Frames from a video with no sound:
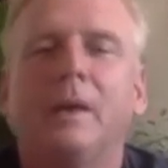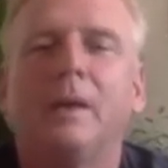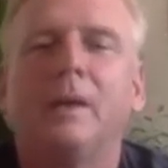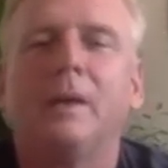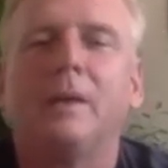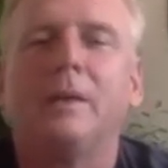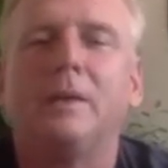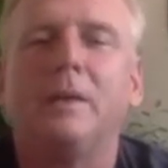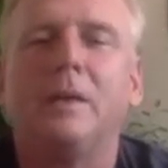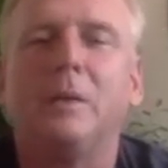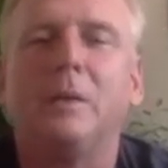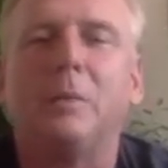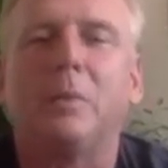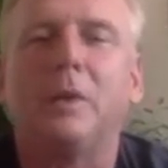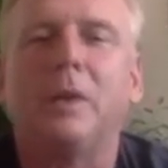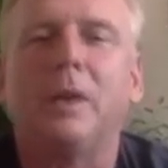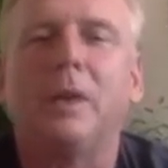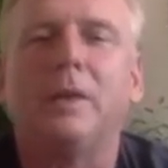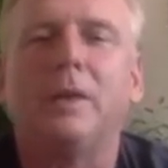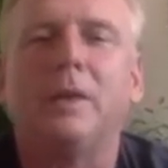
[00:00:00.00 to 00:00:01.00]
Deep
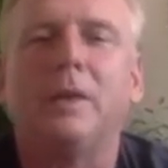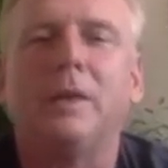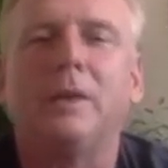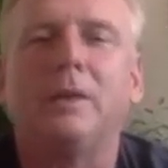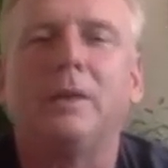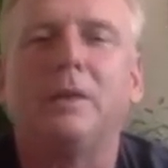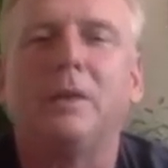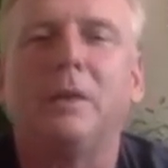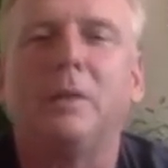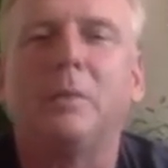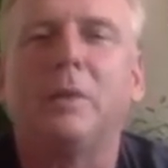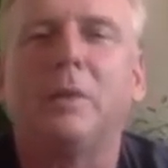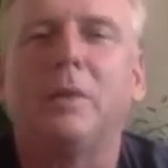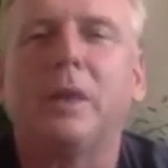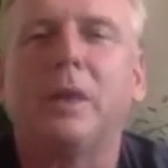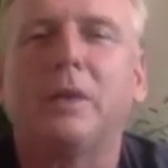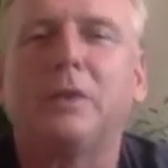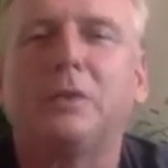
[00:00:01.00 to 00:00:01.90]
breath in, deep breath out.